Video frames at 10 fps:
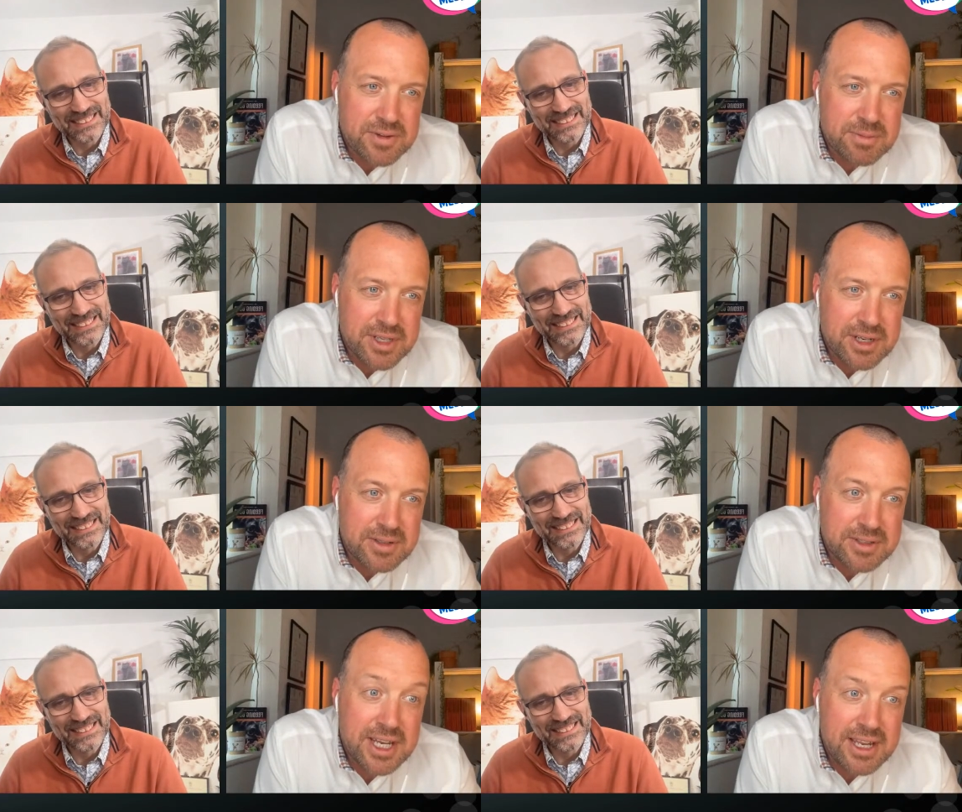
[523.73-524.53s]
Speaker 1: from the
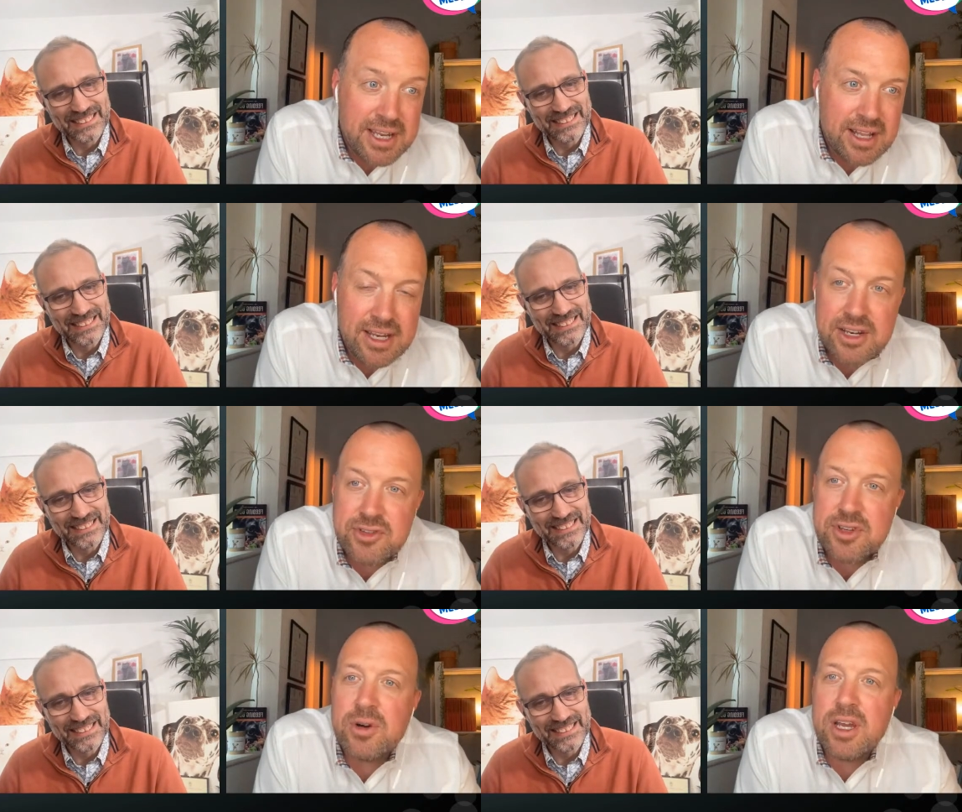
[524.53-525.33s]
old hen laying
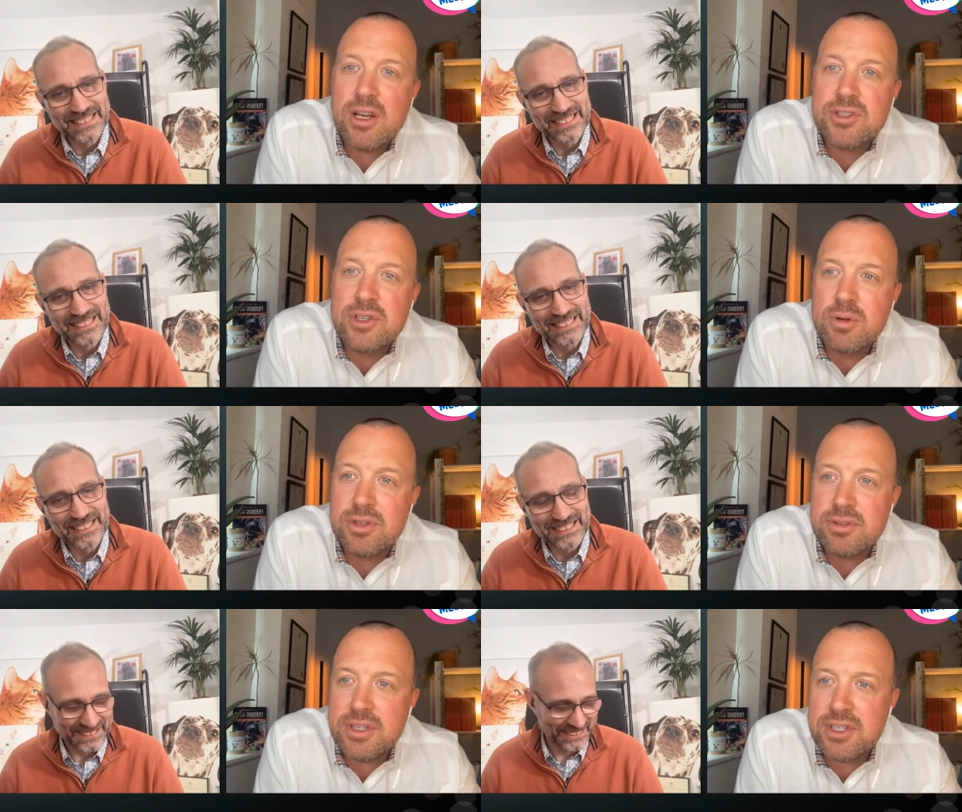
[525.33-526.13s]
industry. Okay, here's another
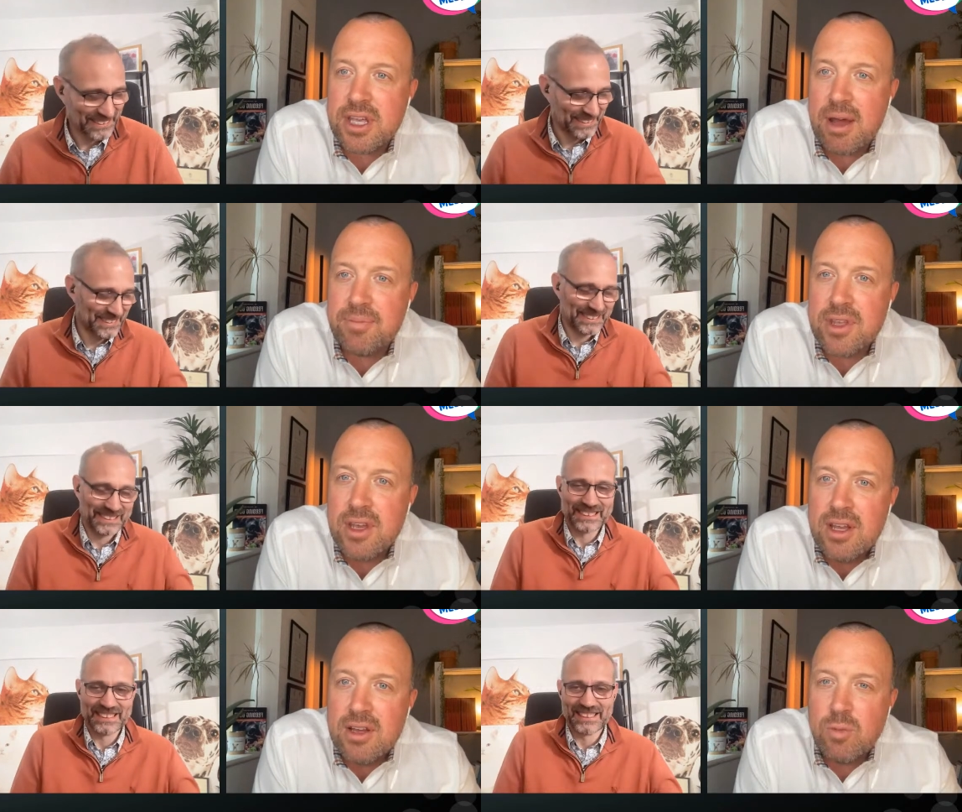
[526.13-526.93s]
one. This um,
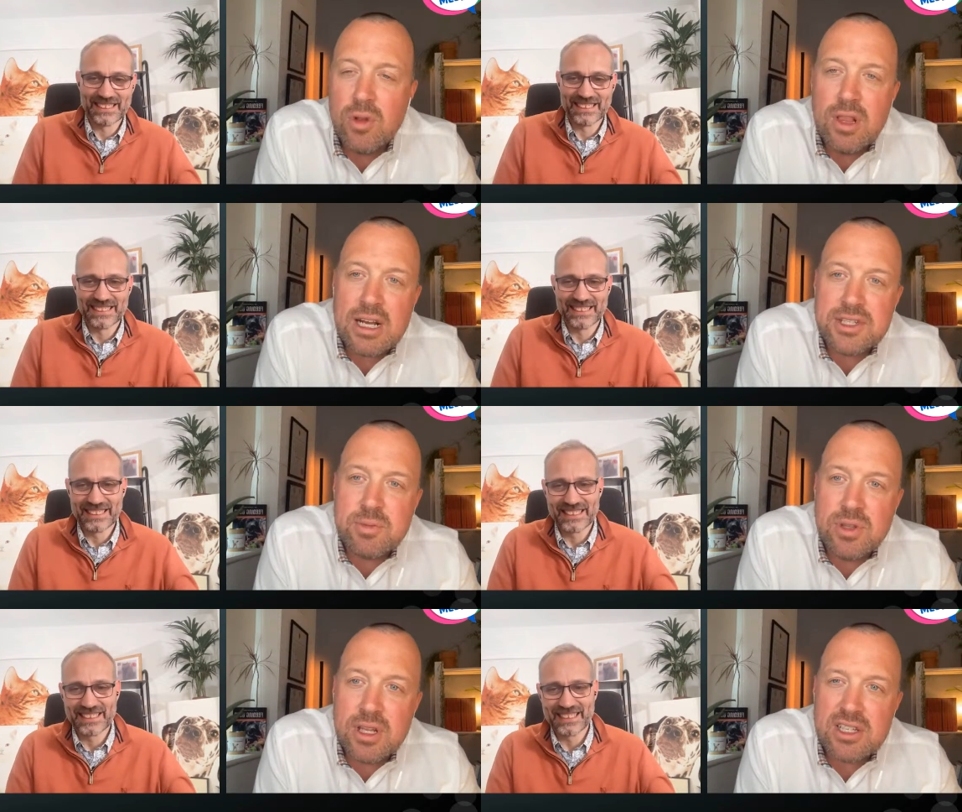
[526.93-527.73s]
one last
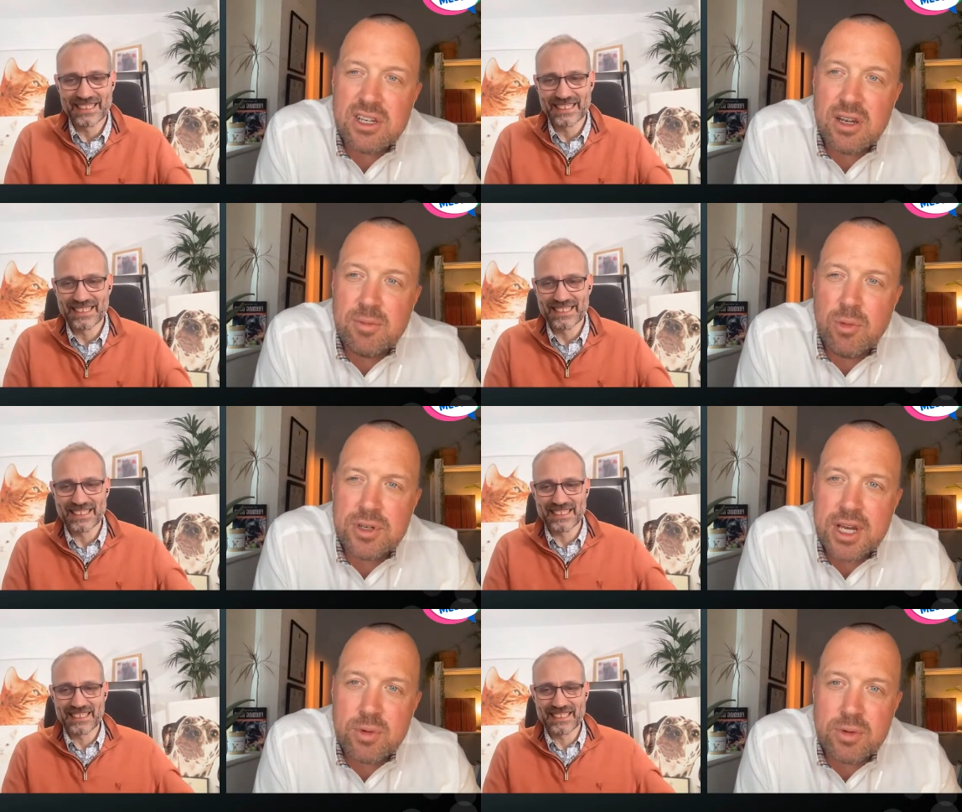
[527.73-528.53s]
one last comment more in
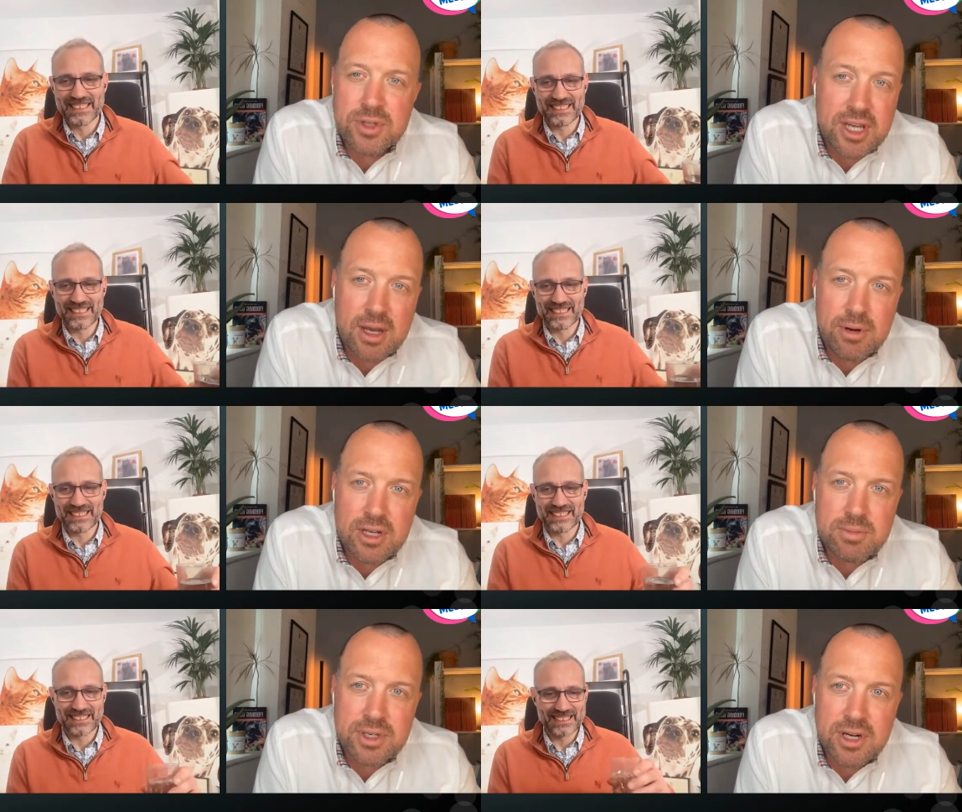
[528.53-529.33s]
depth one that you can't
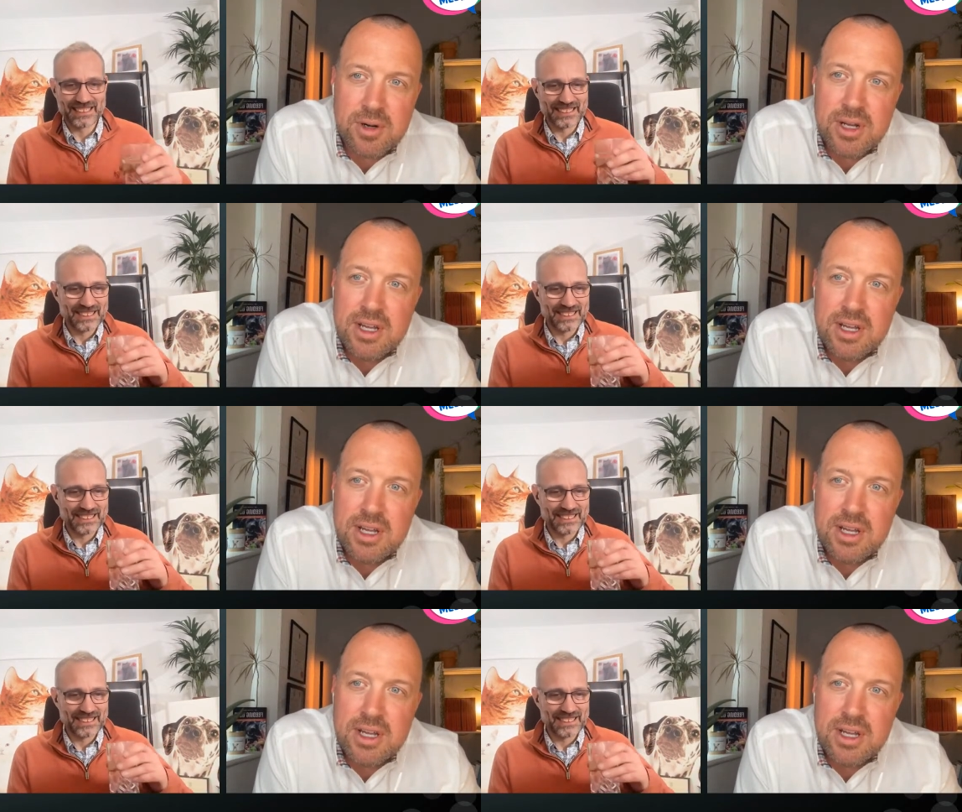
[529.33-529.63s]
possibly know.